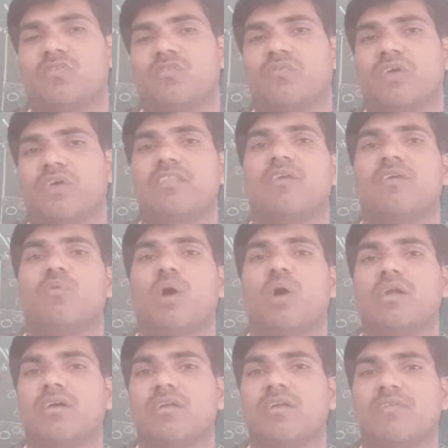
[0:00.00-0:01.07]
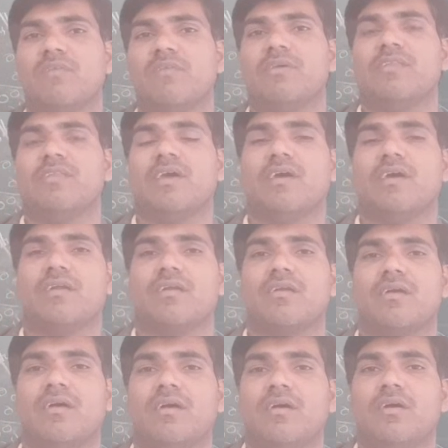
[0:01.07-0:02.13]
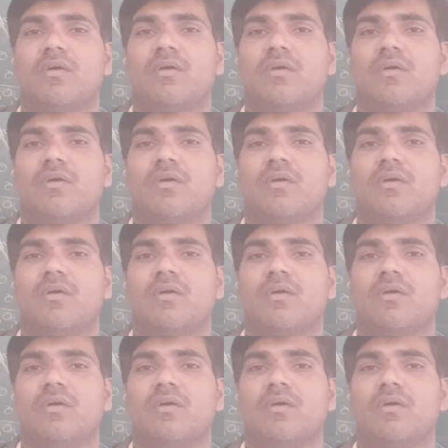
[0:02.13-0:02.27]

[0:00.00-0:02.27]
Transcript: When the water will be there.